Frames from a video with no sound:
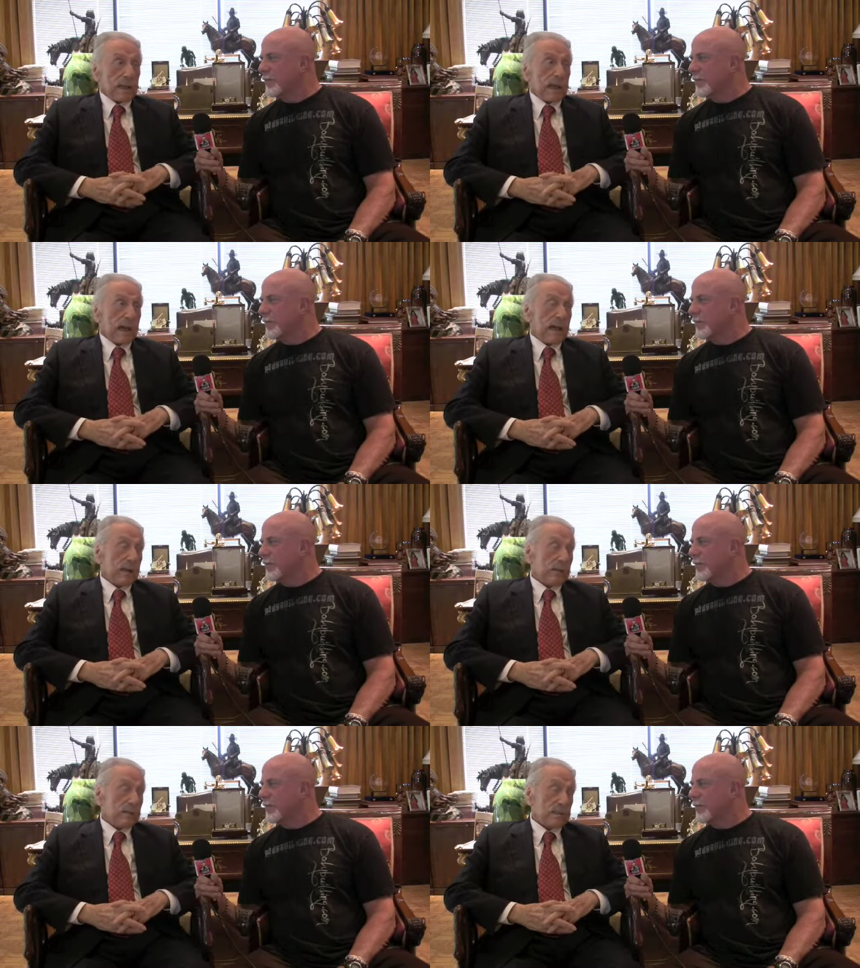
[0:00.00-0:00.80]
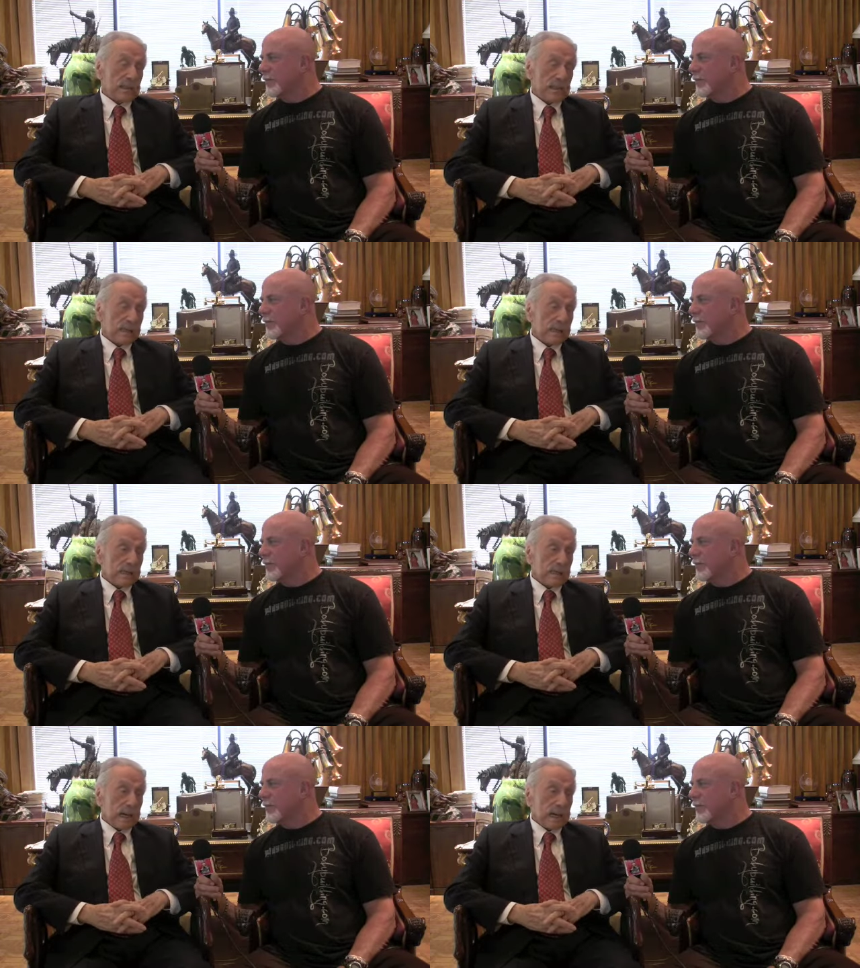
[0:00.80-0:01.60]
Speaker 1: And he was a
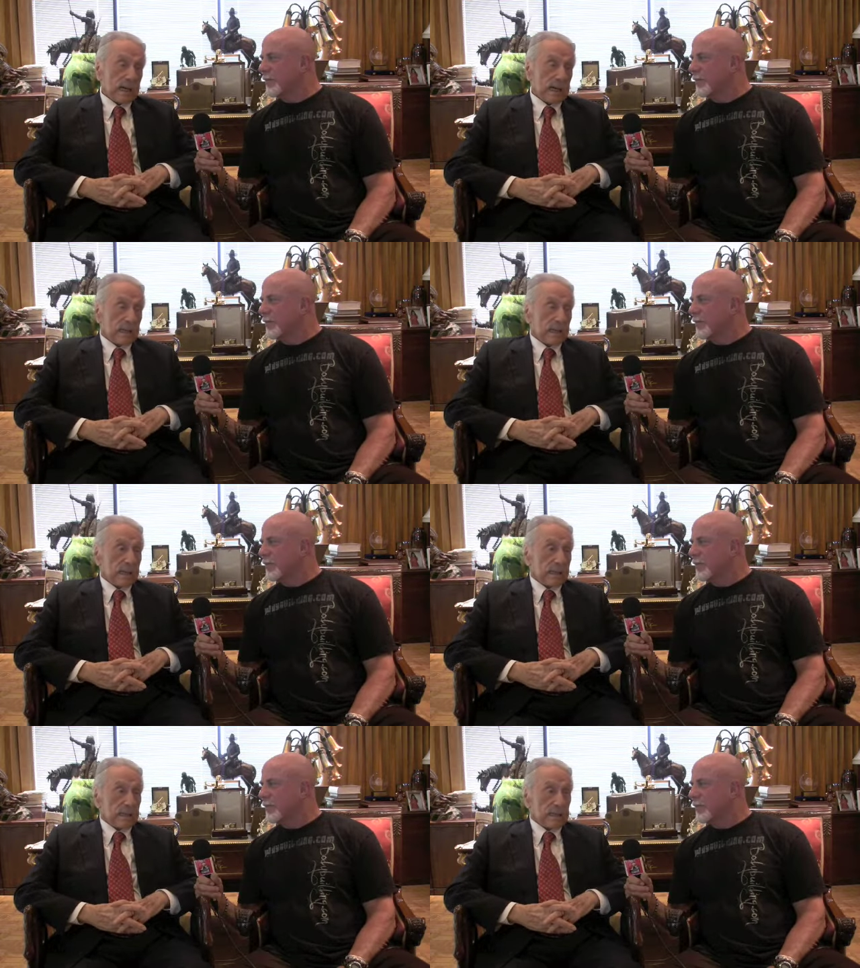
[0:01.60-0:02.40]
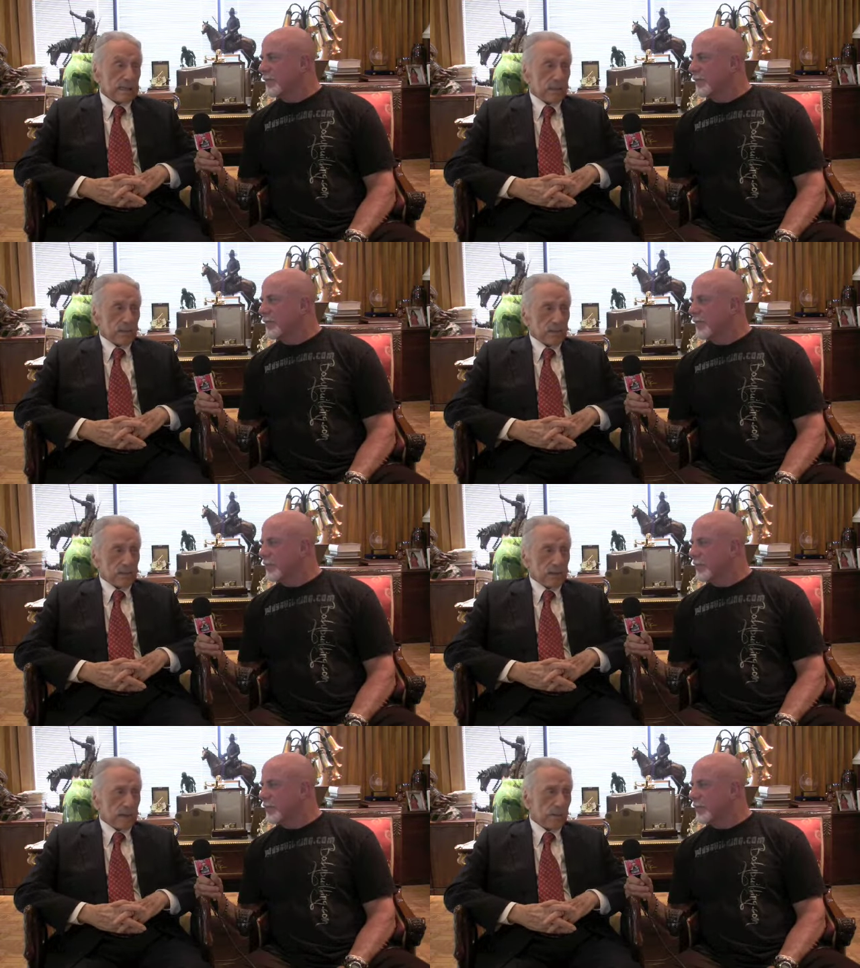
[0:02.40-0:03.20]
nice guy. So I
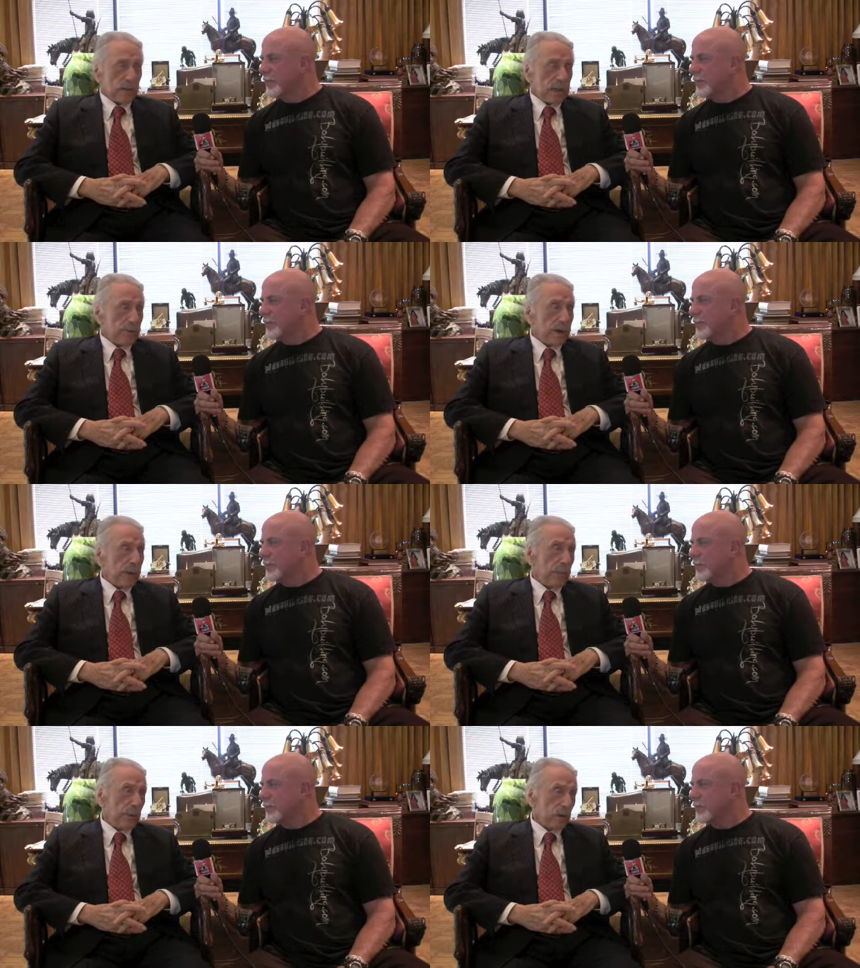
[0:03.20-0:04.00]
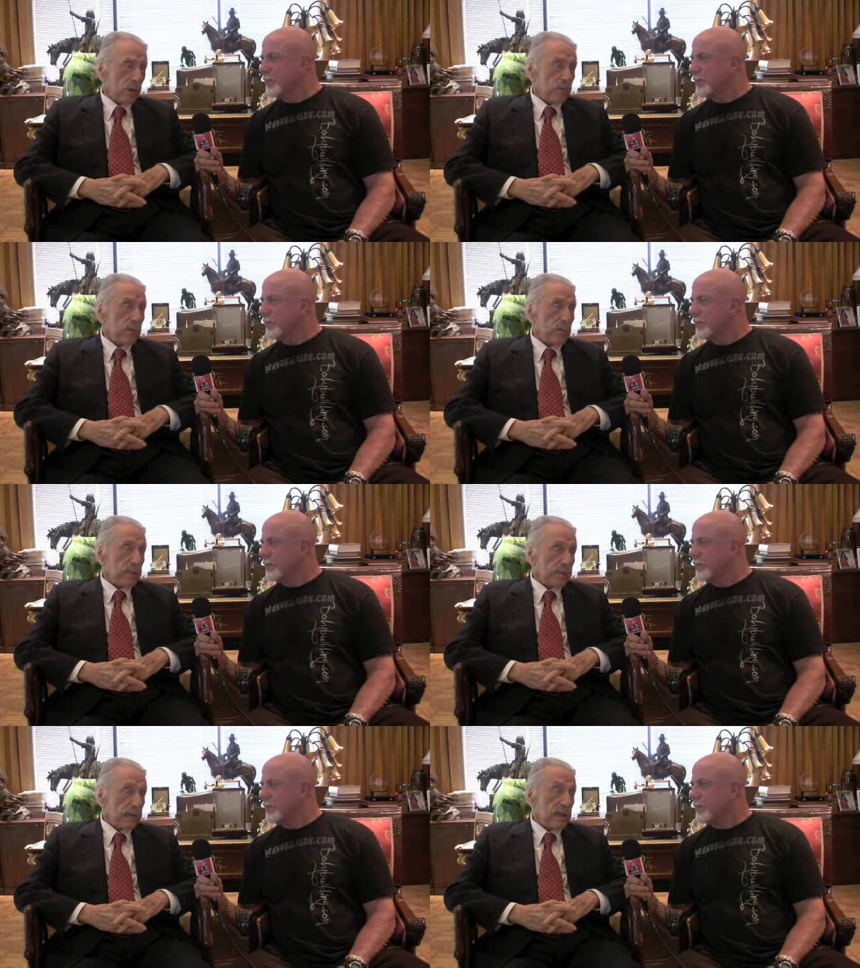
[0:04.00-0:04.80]
figured he may be a good
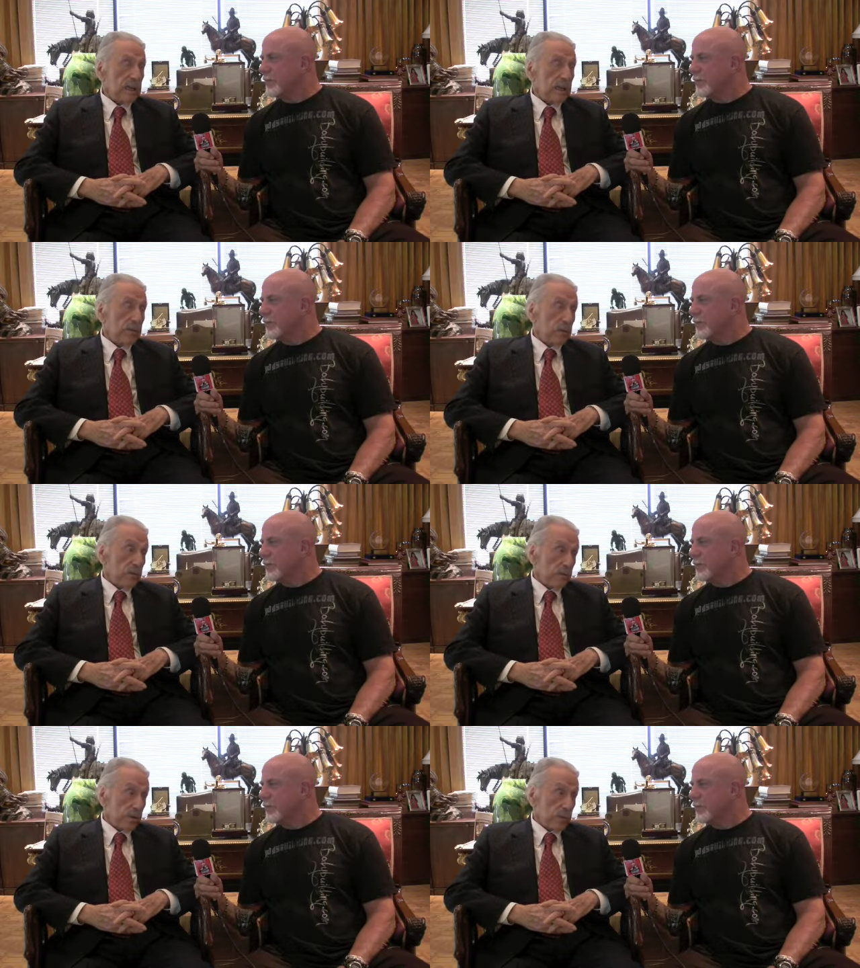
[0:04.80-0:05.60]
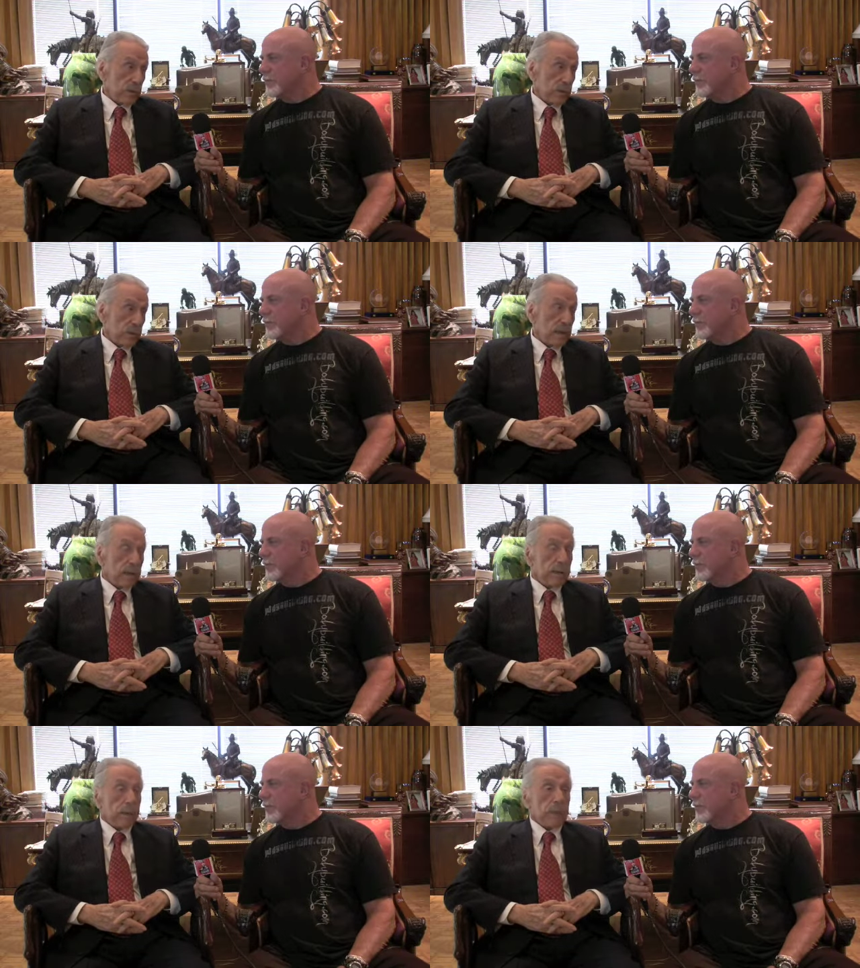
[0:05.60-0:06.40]
representative for the sport,
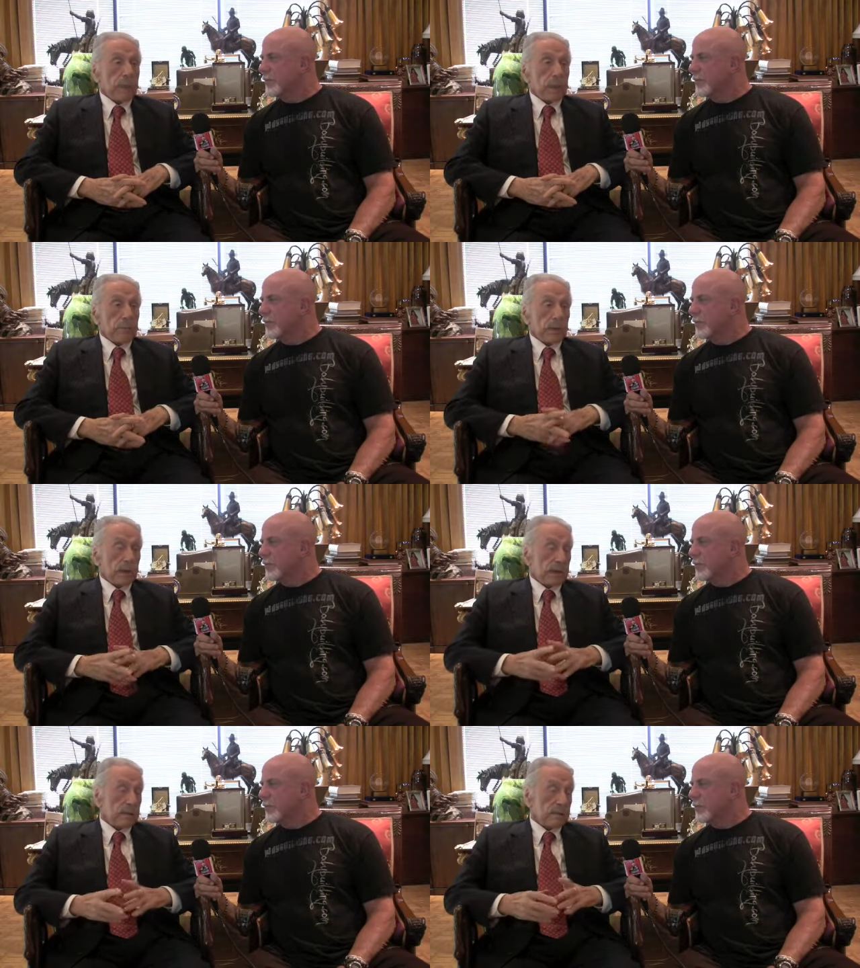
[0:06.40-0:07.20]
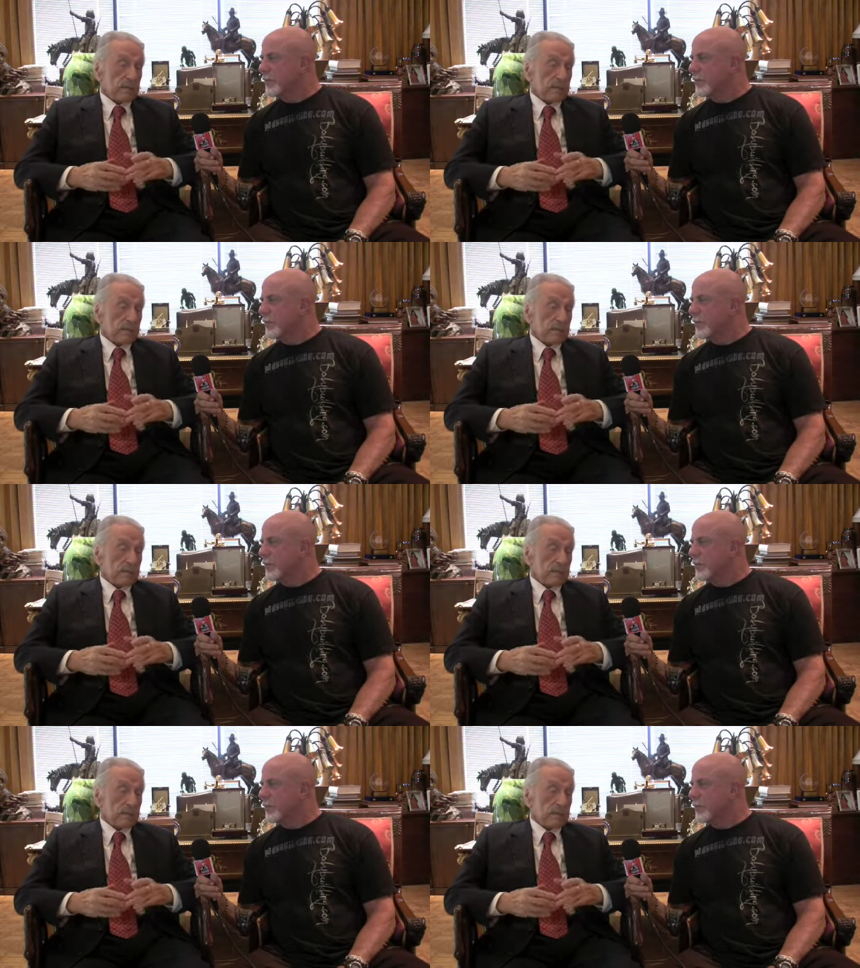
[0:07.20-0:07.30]
because